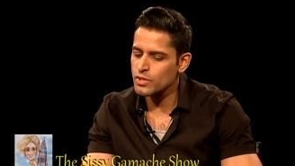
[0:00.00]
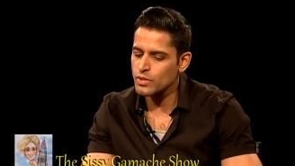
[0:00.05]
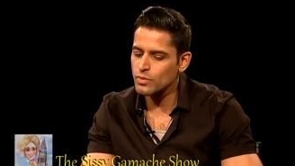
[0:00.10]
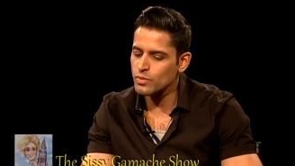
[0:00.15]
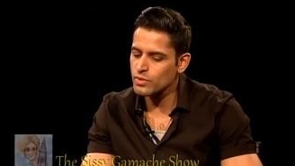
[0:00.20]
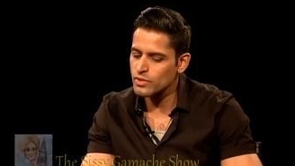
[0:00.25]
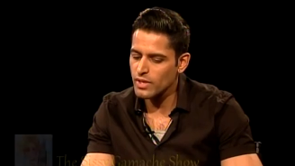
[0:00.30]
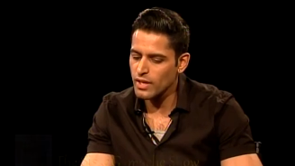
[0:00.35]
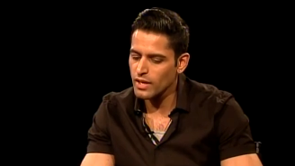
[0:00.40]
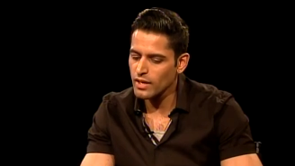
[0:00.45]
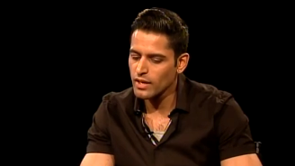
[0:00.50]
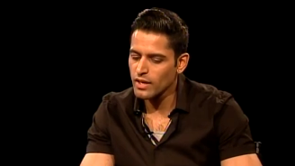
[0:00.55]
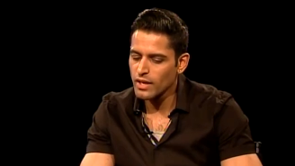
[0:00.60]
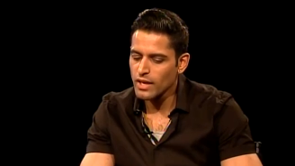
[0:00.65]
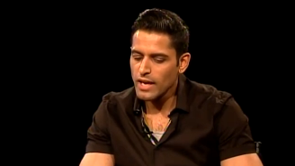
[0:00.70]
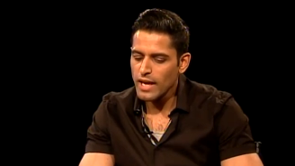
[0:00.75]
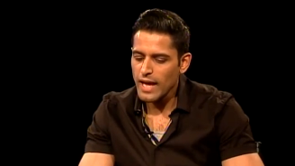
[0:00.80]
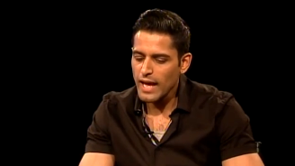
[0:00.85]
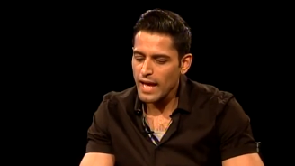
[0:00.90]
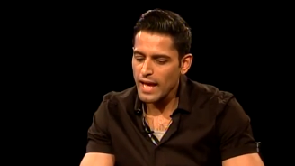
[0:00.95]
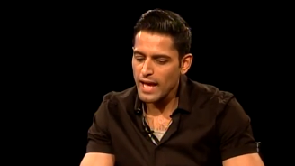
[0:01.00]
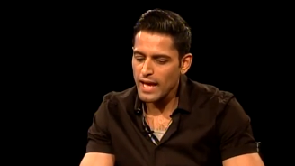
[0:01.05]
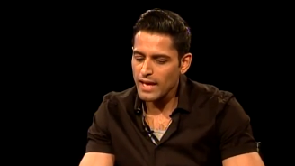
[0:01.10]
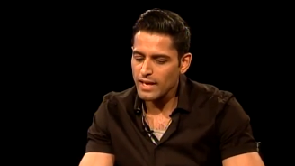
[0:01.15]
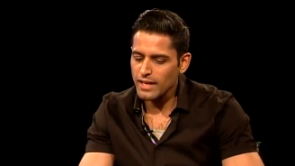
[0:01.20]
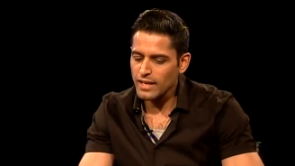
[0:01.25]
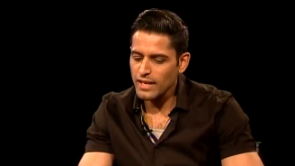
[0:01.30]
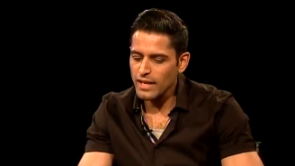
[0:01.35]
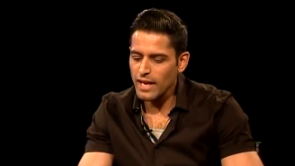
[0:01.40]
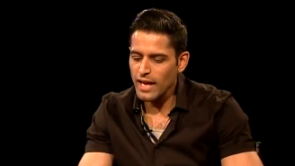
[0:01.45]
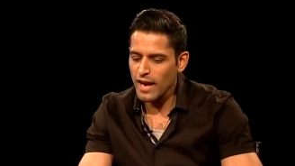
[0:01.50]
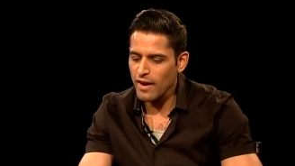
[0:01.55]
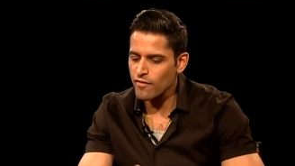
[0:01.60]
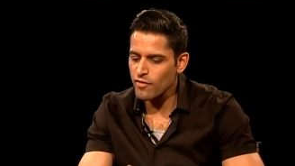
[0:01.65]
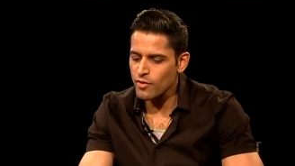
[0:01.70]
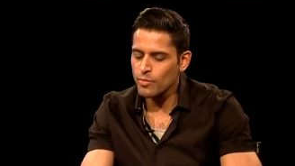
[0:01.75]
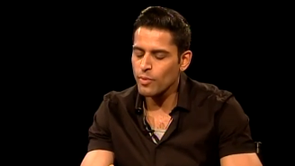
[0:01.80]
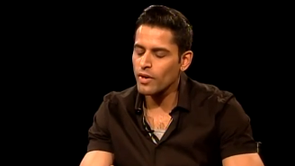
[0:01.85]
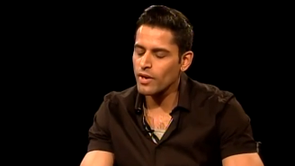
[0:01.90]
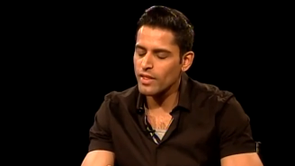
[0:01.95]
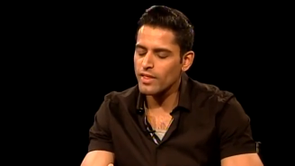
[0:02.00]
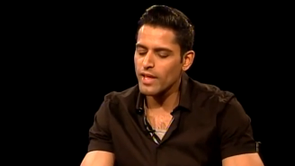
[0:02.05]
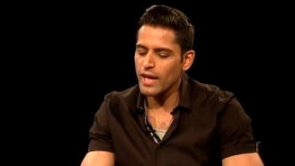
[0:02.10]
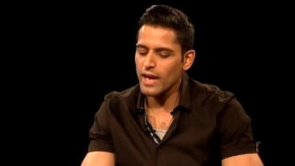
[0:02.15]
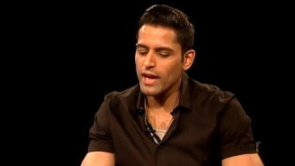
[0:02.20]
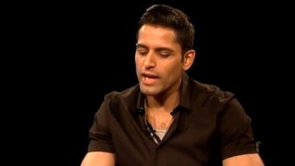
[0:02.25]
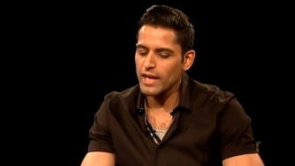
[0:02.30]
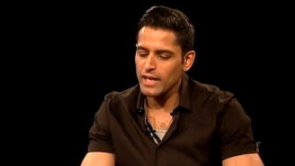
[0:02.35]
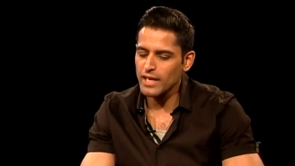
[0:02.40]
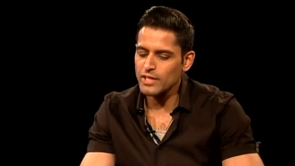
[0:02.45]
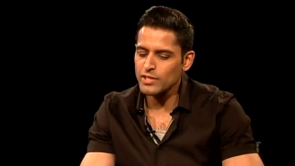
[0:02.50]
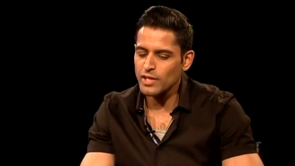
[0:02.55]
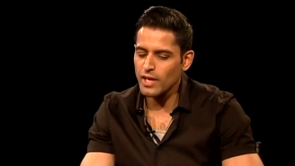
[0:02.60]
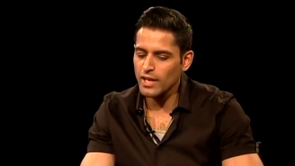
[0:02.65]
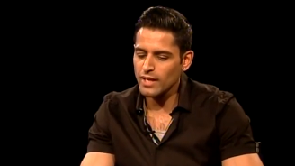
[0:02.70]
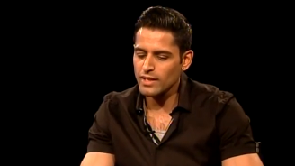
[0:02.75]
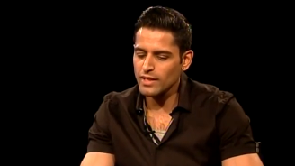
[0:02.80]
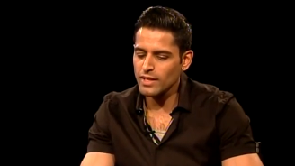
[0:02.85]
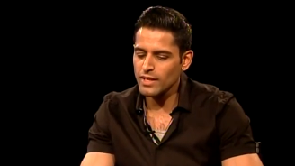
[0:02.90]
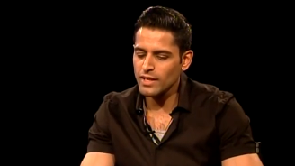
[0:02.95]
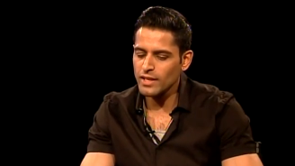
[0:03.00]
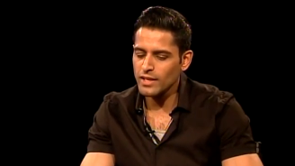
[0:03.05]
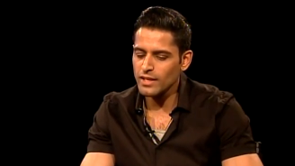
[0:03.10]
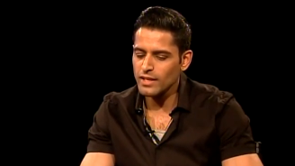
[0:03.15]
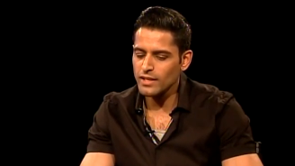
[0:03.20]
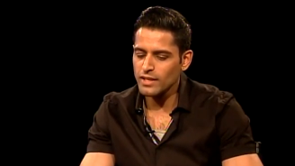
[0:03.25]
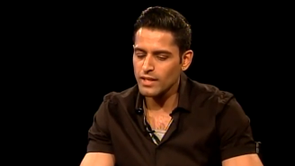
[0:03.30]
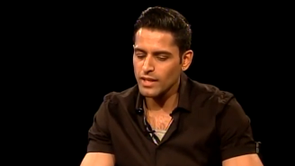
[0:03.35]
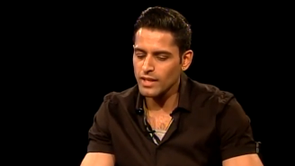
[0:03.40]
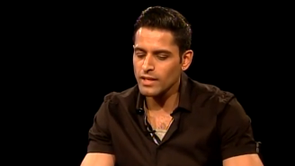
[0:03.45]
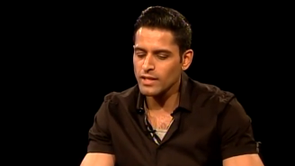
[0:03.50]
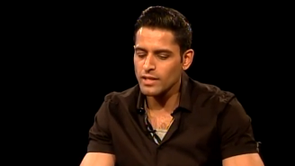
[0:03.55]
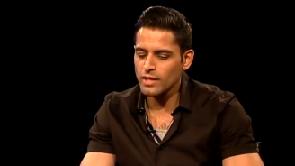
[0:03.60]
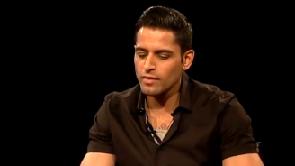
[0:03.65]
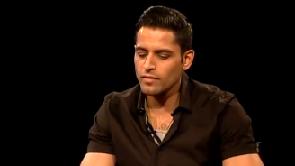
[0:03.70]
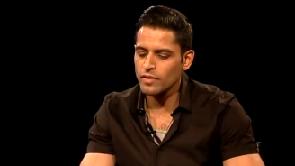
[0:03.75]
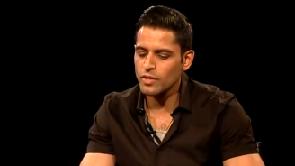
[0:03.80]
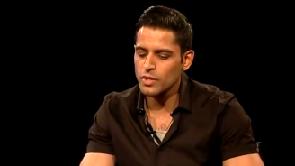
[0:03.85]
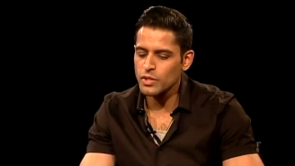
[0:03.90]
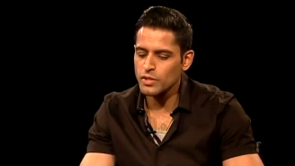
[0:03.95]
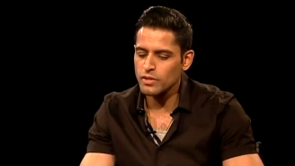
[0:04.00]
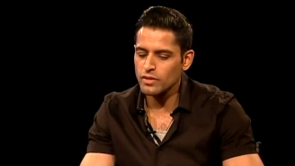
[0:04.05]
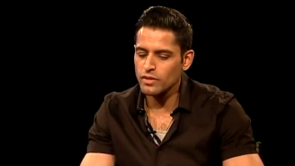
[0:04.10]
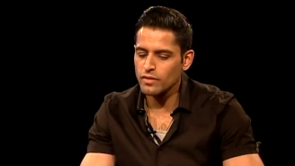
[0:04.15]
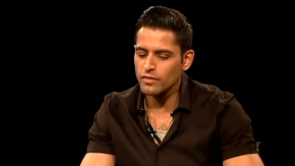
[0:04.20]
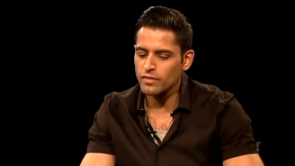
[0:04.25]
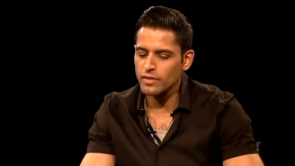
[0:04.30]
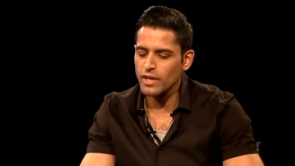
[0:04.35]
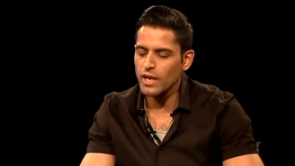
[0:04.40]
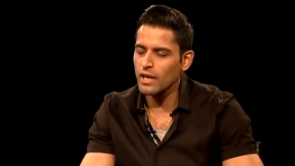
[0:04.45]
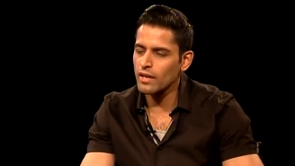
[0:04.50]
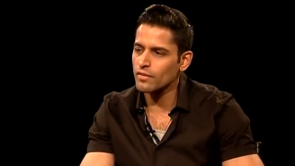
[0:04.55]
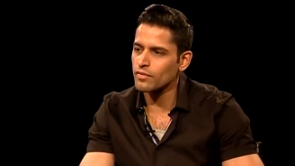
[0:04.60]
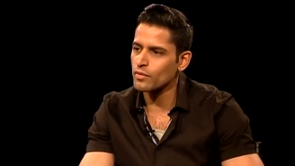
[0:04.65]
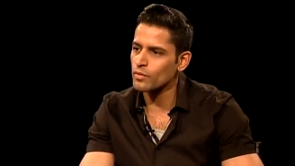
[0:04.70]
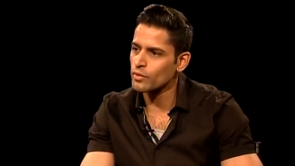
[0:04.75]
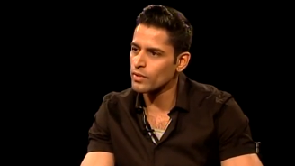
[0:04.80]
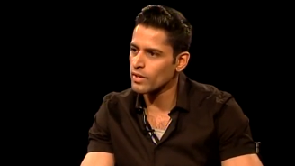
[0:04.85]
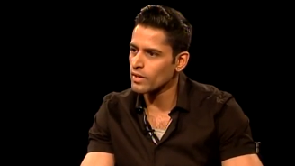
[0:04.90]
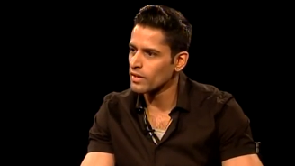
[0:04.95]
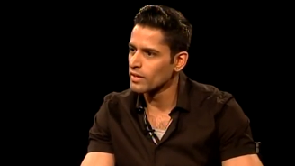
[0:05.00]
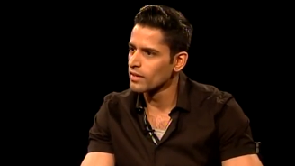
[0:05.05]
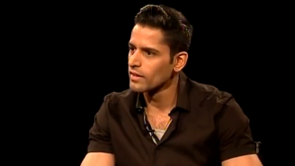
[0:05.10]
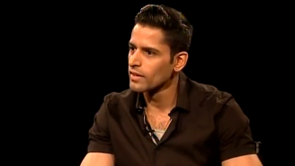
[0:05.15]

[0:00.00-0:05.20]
schools there. And everybody there, it's like the, the Indian version of California.